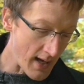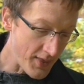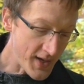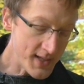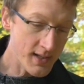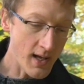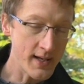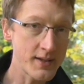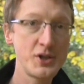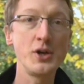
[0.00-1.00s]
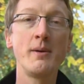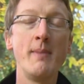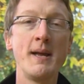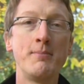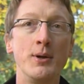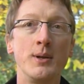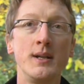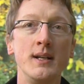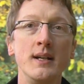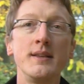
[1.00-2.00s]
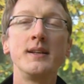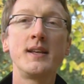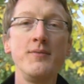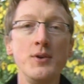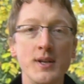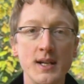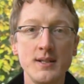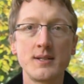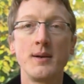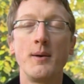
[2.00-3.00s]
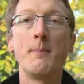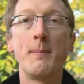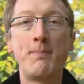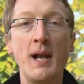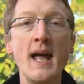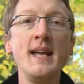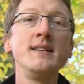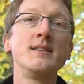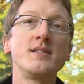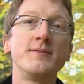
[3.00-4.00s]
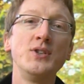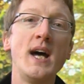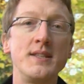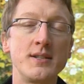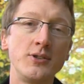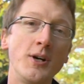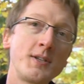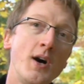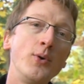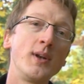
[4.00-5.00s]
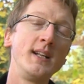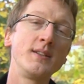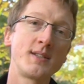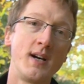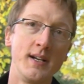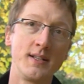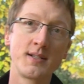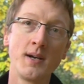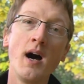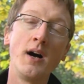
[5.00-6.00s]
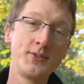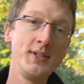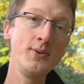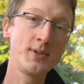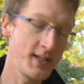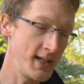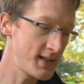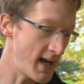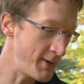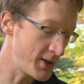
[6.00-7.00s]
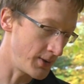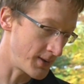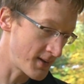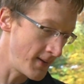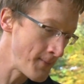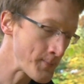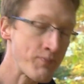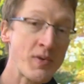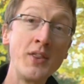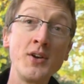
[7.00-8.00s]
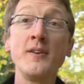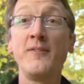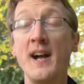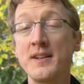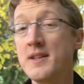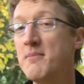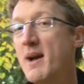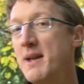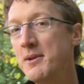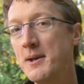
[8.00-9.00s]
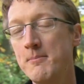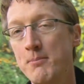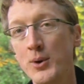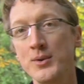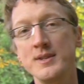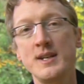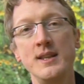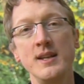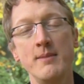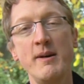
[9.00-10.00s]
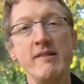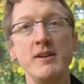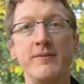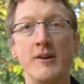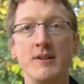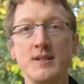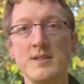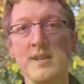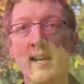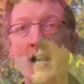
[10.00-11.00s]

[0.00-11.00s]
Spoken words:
And things like the sugar maple that give you these blazes of reds across whole hillsides are due to these chemicals. The other factor that may be important in the American forests